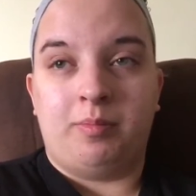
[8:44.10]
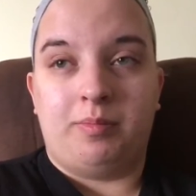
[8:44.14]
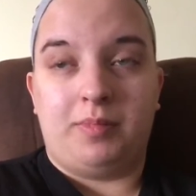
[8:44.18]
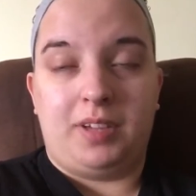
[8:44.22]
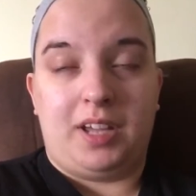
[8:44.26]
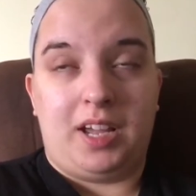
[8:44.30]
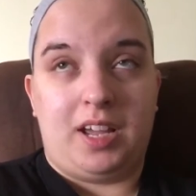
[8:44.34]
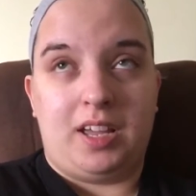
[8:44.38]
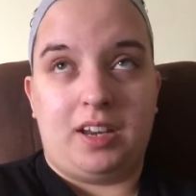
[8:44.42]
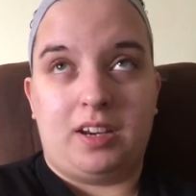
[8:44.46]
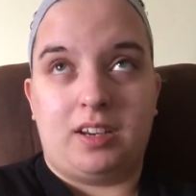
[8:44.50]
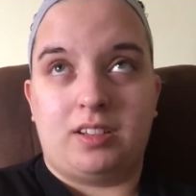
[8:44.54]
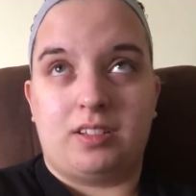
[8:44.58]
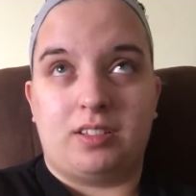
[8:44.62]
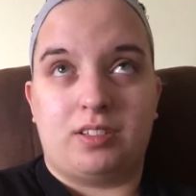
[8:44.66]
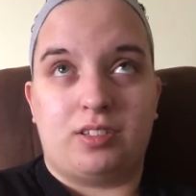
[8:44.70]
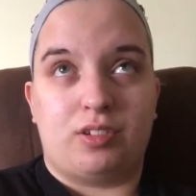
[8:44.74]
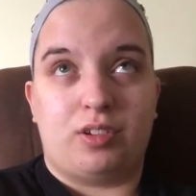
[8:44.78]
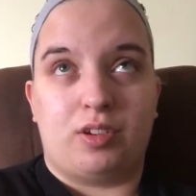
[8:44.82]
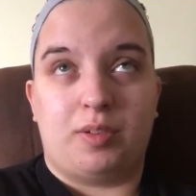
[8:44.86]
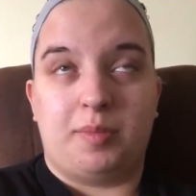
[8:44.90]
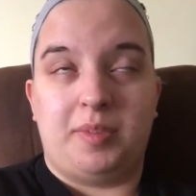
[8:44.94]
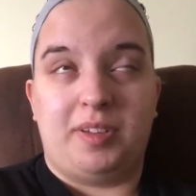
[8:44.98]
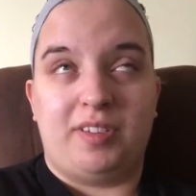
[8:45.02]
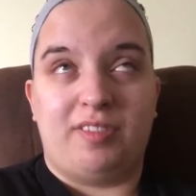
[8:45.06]
Aiden's
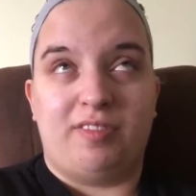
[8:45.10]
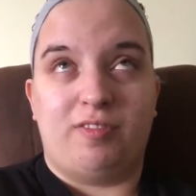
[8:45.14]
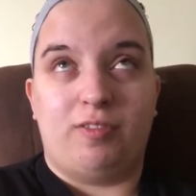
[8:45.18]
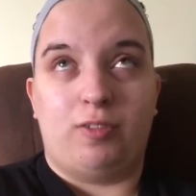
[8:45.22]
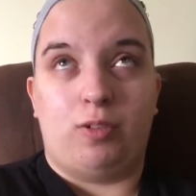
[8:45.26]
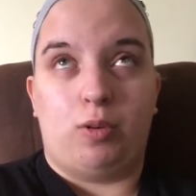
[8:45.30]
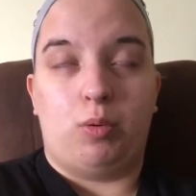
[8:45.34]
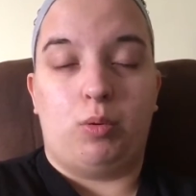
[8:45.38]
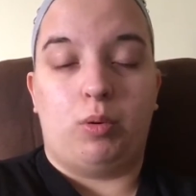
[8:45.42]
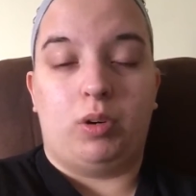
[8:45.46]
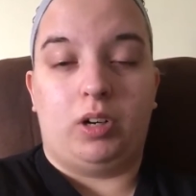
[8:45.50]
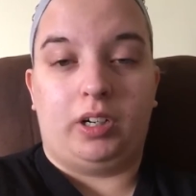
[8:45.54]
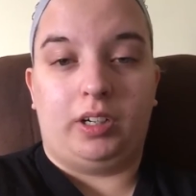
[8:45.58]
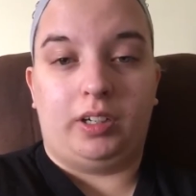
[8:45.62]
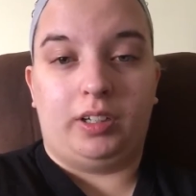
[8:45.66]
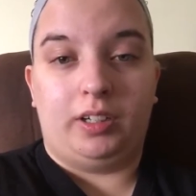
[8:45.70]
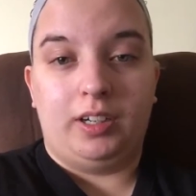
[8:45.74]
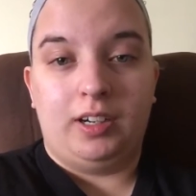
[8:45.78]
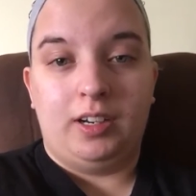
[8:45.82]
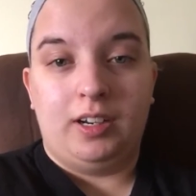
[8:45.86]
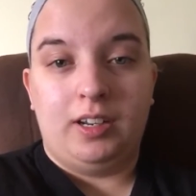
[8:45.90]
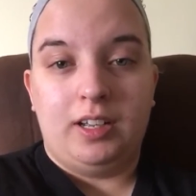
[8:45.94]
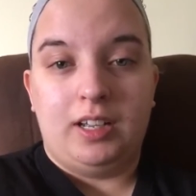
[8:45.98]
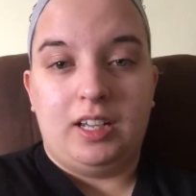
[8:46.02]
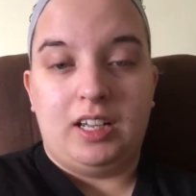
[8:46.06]
gonna be 4
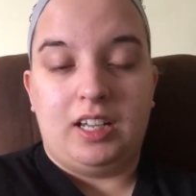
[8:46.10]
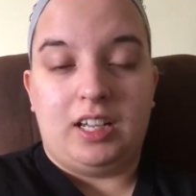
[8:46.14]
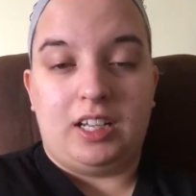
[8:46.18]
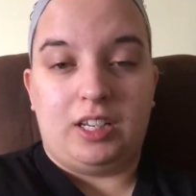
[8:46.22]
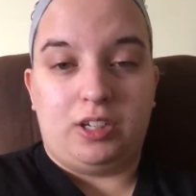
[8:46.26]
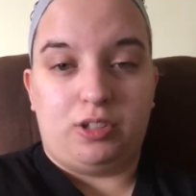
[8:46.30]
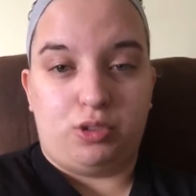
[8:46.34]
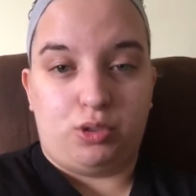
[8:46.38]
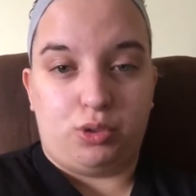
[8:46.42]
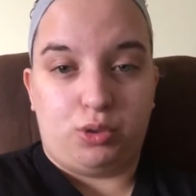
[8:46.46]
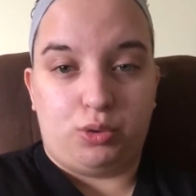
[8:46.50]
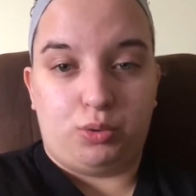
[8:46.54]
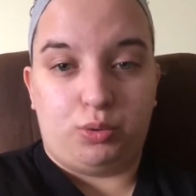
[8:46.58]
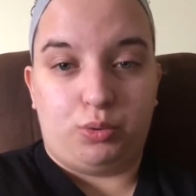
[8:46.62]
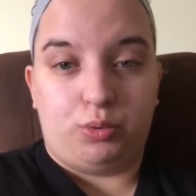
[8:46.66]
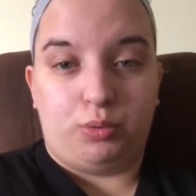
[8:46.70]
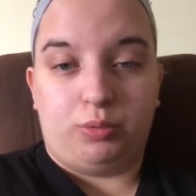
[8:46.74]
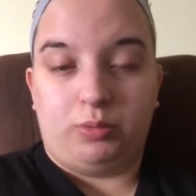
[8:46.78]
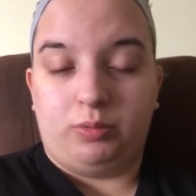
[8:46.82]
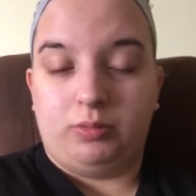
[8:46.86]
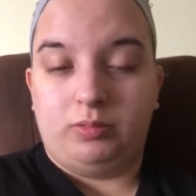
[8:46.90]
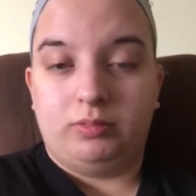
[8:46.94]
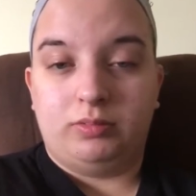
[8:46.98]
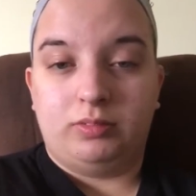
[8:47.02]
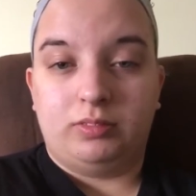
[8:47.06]
in
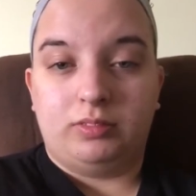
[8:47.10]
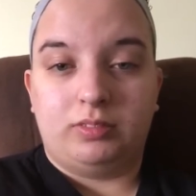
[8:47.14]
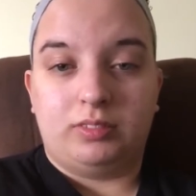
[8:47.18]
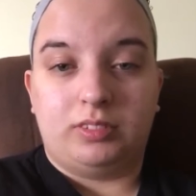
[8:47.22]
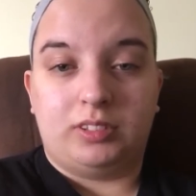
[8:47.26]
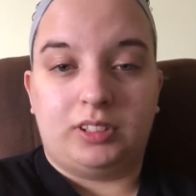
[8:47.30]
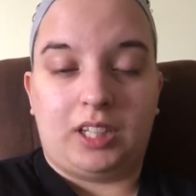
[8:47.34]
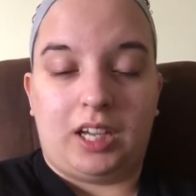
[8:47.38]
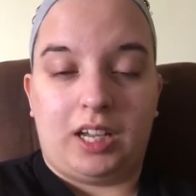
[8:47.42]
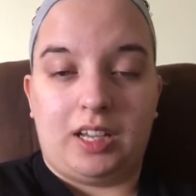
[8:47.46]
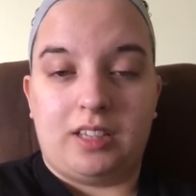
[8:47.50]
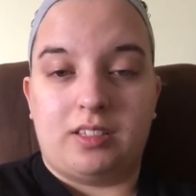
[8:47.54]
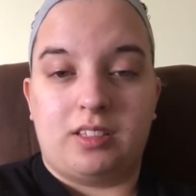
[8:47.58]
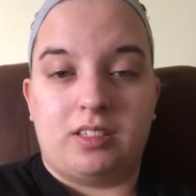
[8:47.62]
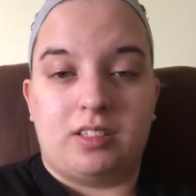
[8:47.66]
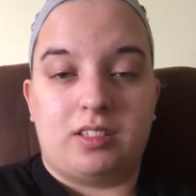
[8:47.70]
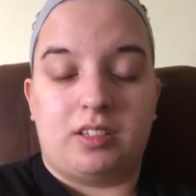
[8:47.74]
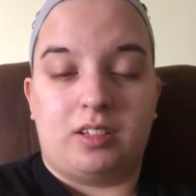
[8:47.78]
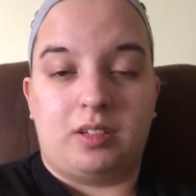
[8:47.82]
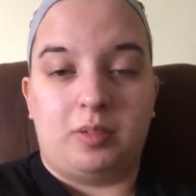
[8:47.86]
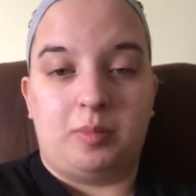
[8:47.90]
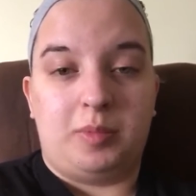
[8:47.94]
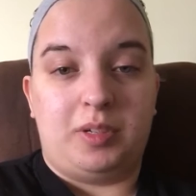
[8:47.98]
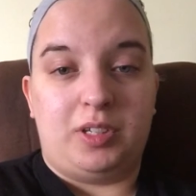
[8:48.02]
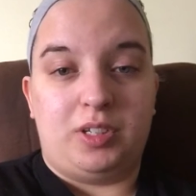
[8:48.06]
June, and Kyson's
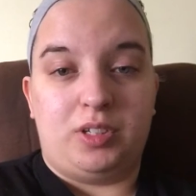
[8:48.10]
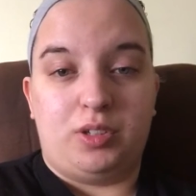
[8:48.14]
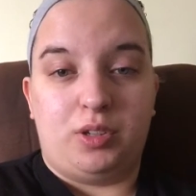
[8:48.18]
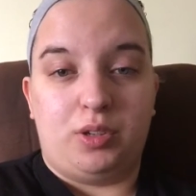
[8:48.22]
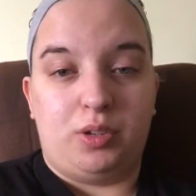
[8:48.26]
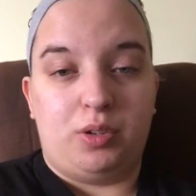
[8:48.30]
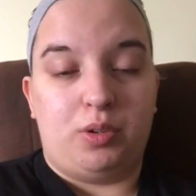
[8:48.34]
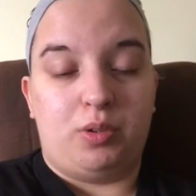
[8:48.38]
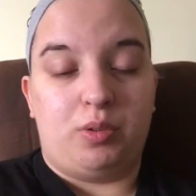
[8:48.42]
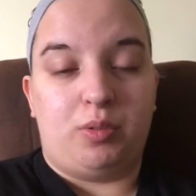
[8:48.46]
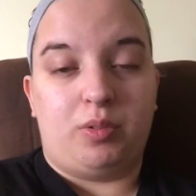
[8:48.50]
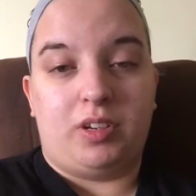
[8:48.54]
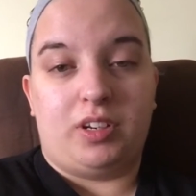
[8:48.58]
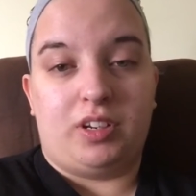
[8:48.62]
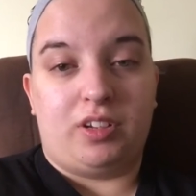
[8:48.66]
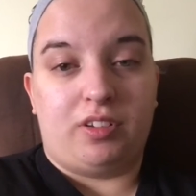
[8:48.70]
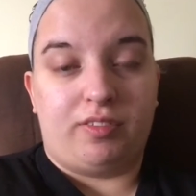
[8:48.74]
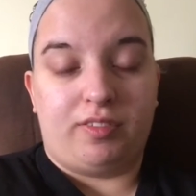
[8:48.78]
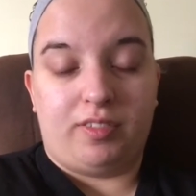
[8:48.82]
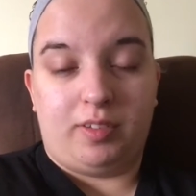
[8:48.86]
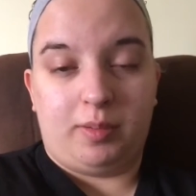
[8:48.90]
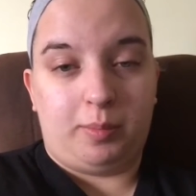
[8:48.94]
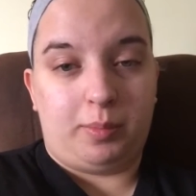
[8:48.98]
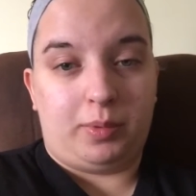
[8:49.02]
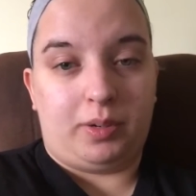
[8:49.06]
gonna be 2 in
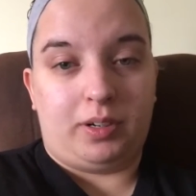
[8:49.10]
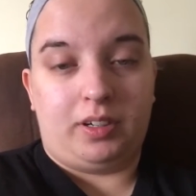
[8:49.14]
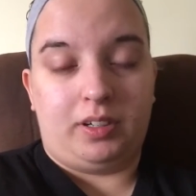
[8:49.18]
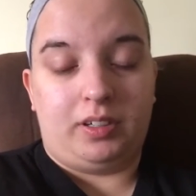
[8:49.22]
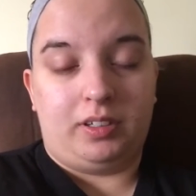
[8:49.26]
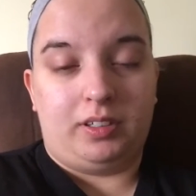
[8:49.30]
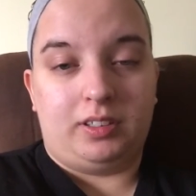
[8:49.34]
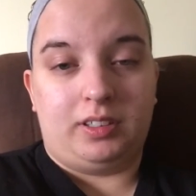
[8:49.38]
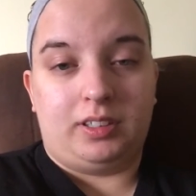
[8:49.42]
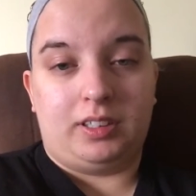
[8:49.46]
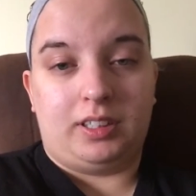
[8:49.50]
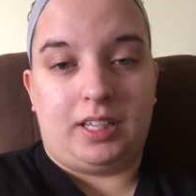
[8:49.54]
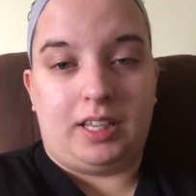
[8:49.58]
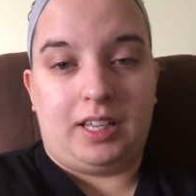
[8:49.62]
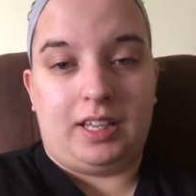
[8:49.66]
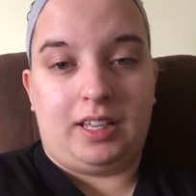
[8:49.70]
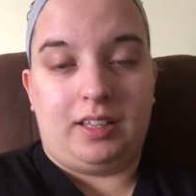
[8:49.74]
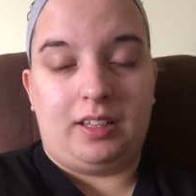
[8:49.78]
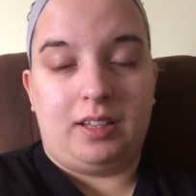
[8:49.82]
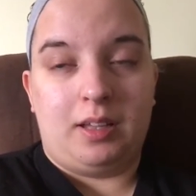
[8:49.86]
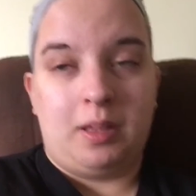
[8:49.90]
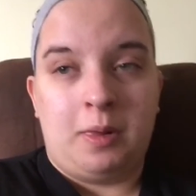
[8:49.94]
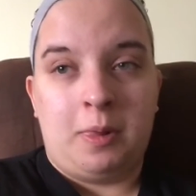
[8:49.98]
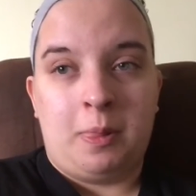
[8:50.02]
November. Like,